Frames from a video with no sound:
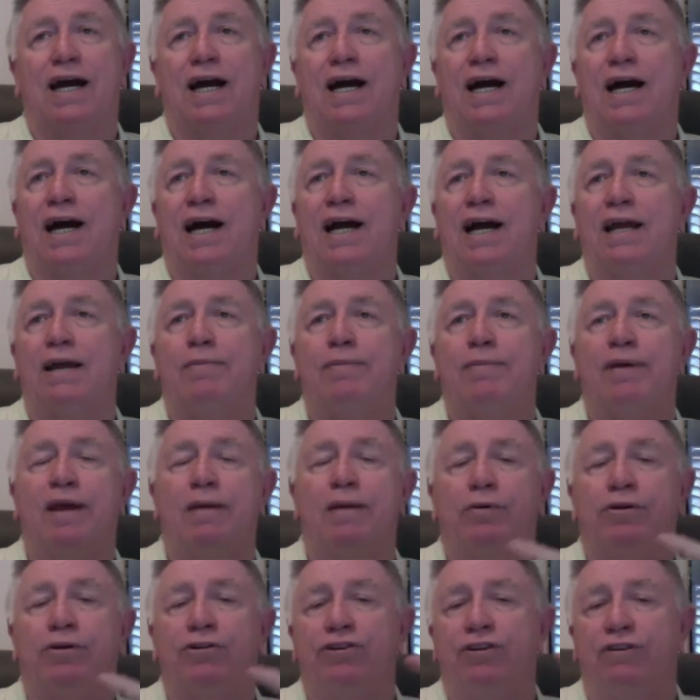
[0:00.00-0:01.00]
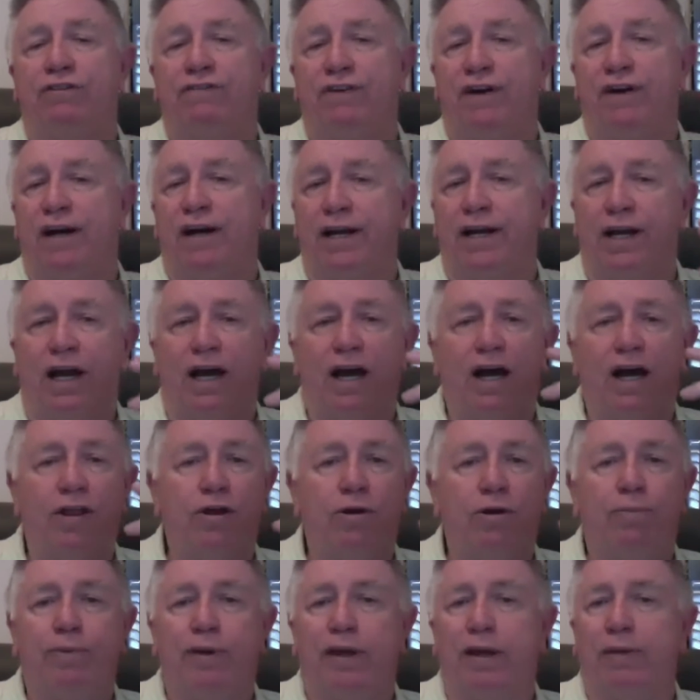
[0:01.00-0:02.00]
I am able to find
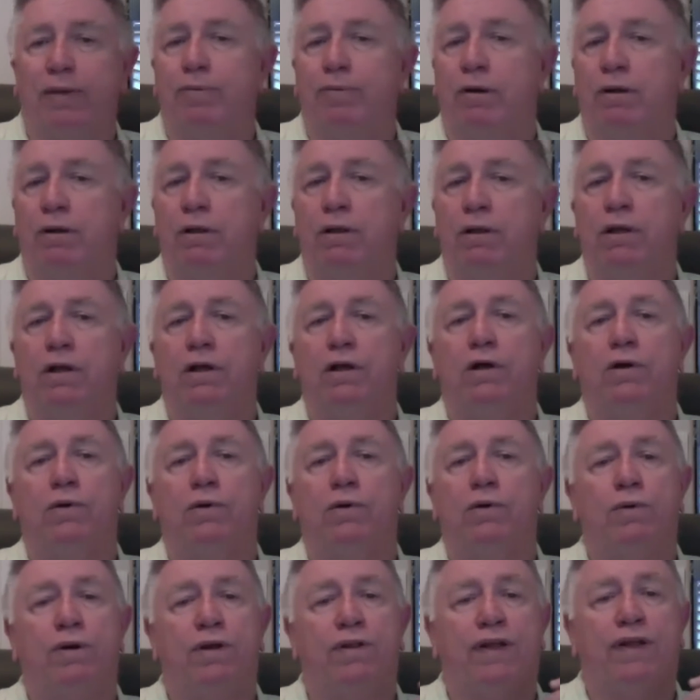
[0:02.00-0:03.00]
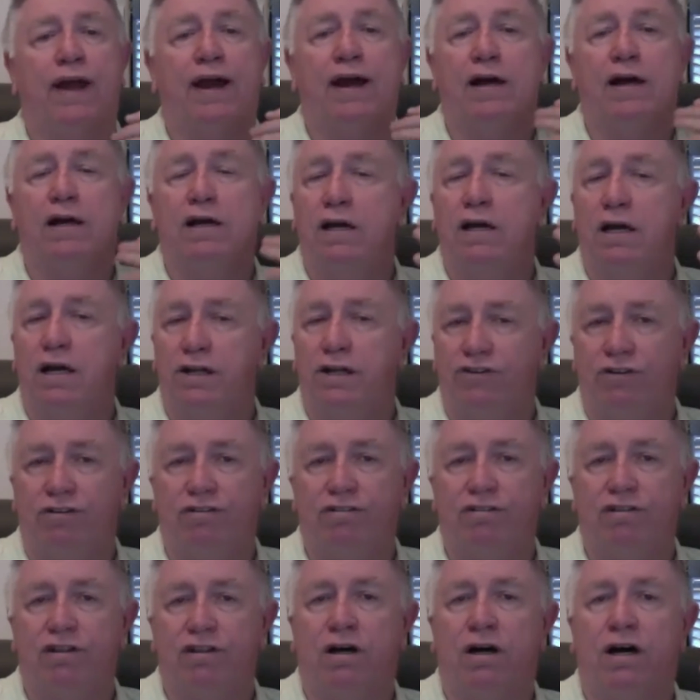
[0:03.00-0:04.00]
other people without conscious
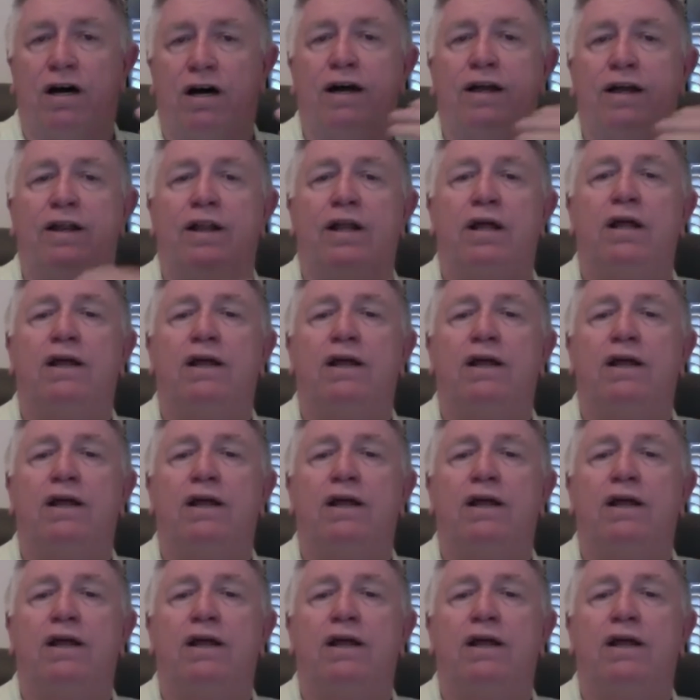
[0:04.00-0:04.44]
thought